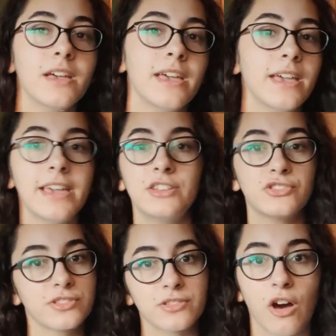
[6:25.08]

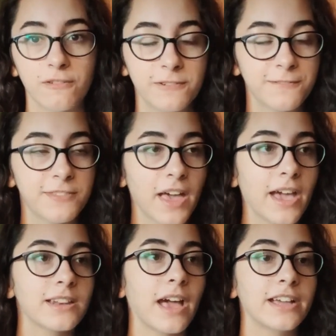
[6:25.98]
hinges off of
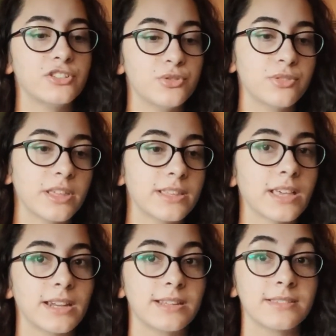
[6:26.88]
that, I do think
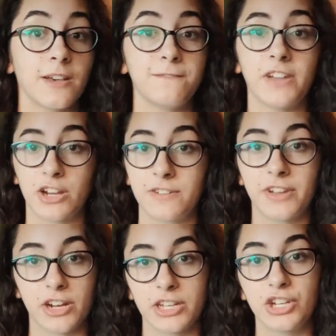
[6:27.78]
that it is a
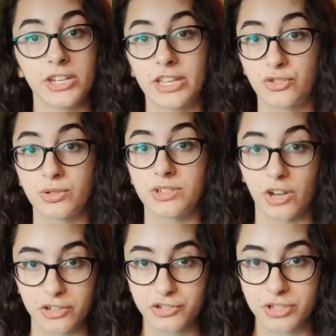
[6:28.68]
very good
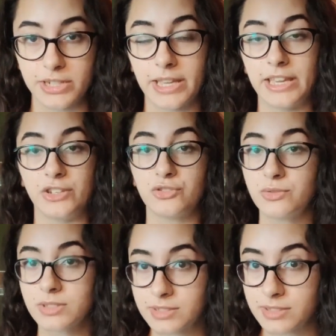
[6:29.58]
introduction
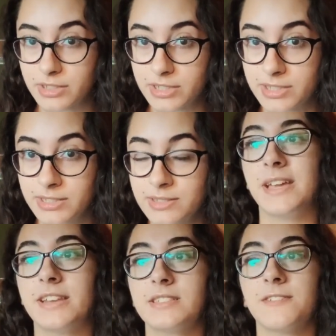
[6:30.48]
into the series.
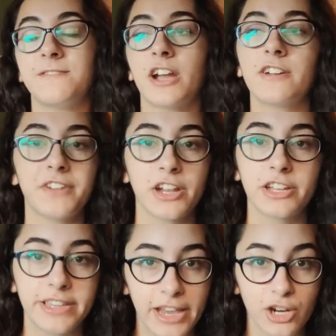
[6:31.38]
It is a
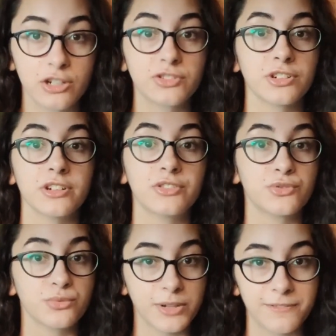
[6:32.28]
very character
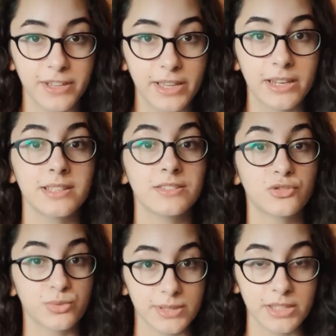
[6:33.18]
driven
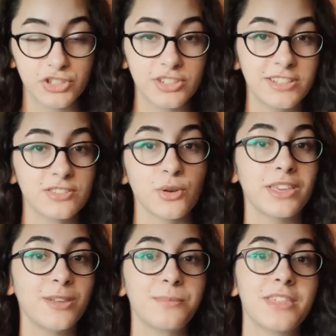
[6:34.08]
trilogy, so
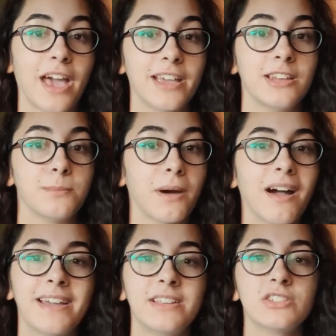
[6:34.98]
keep that in
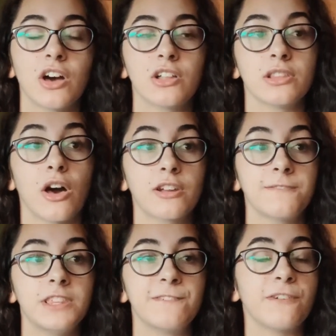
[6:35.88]
mind. A lot
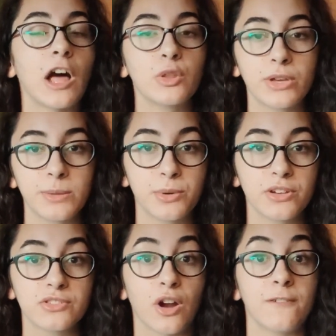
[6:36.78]
of the following
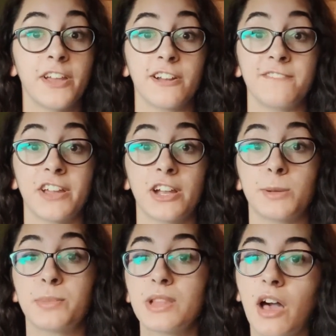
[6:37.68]
books are very
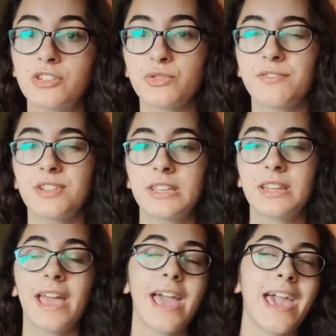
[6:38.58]
plot
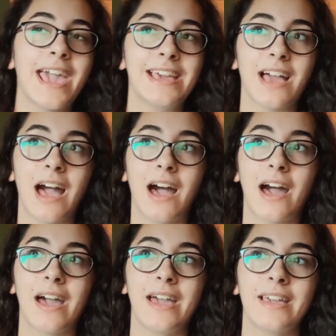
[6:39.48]
driven, and
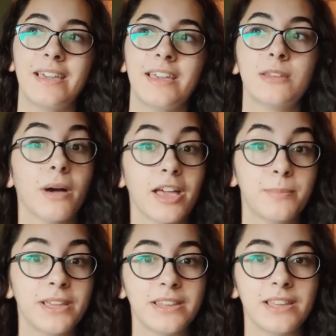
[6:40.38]
in my
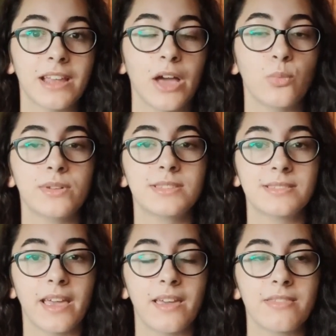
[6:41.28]
opinion, I would
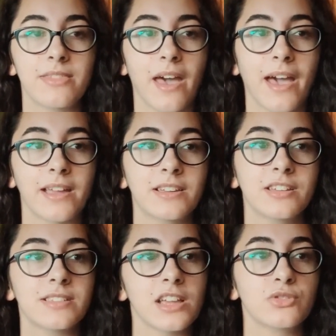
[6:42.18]
say that
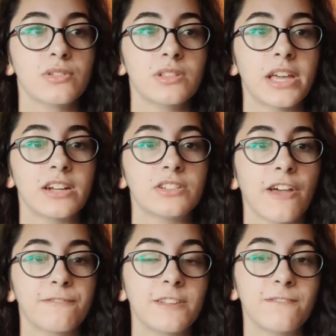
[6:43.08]
Cassandra Clare
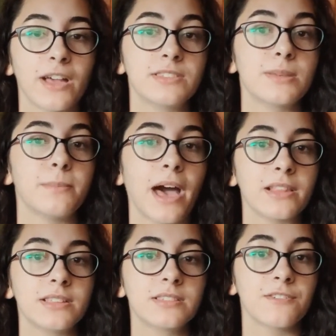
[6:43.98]
definitely finds a
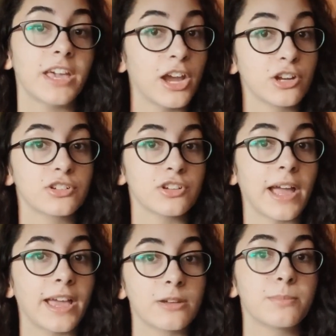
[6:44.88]
balance of character
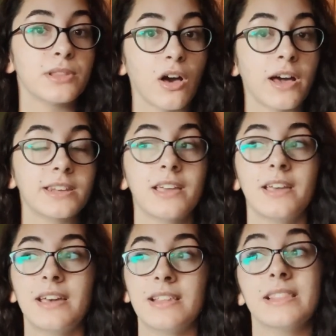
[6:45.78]
and plot
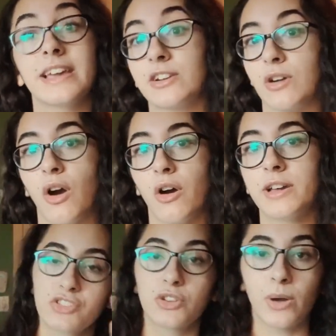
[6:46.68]
later
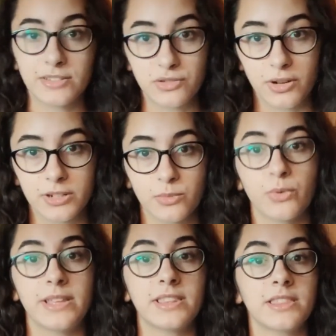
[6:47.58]
on. So I started
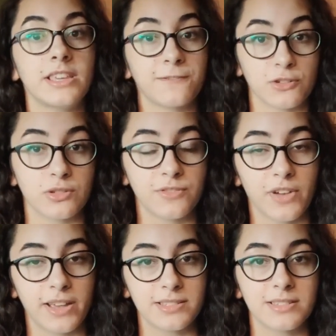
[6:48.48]
with the Infernal
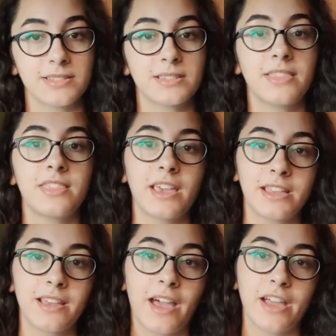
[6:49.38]
Devices,
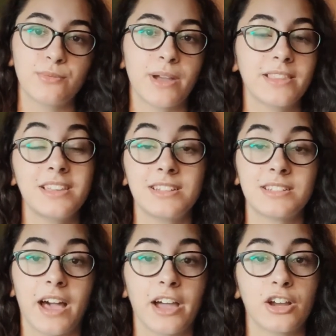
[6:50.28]
then I read the
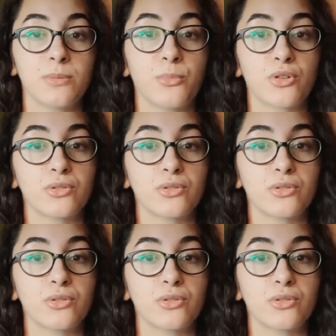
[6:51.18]
entire Mortal